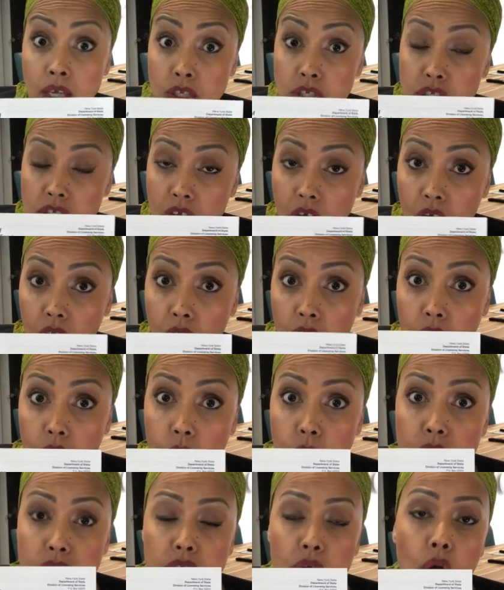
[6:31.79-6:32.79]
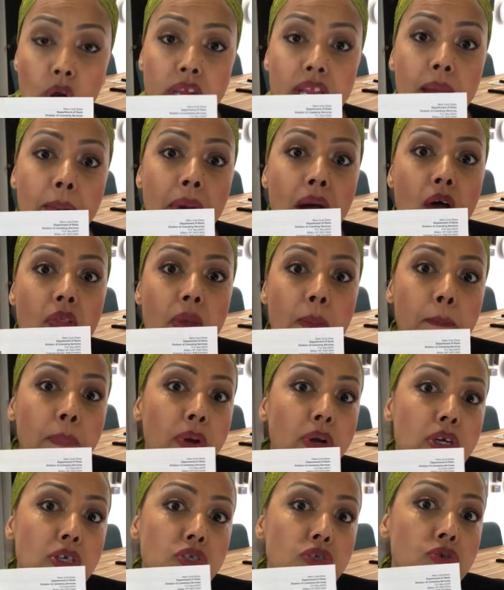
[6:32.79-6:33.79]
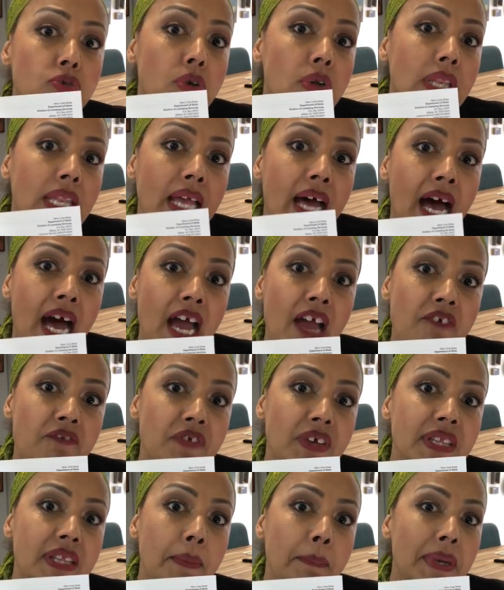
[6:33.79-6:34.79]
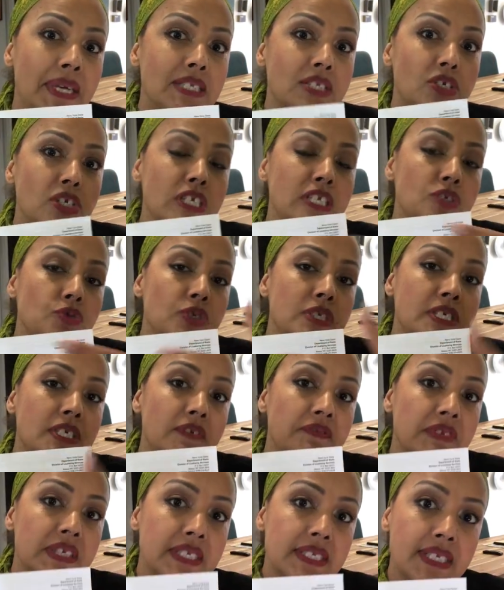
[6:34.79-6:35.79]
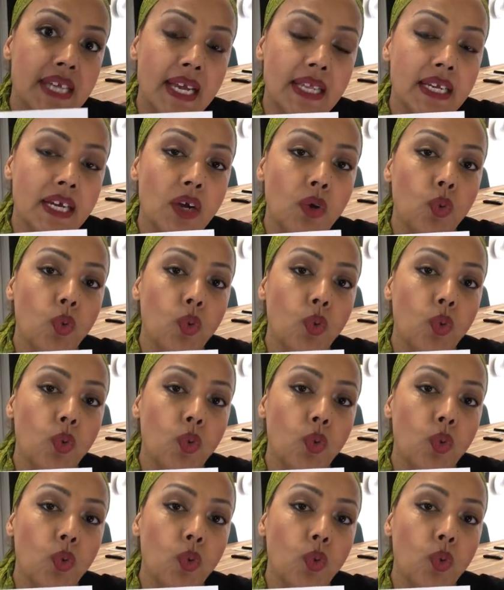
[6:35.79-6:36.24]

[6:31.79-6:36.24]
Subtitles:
So we're talking about the personal life and the best interest of the seller.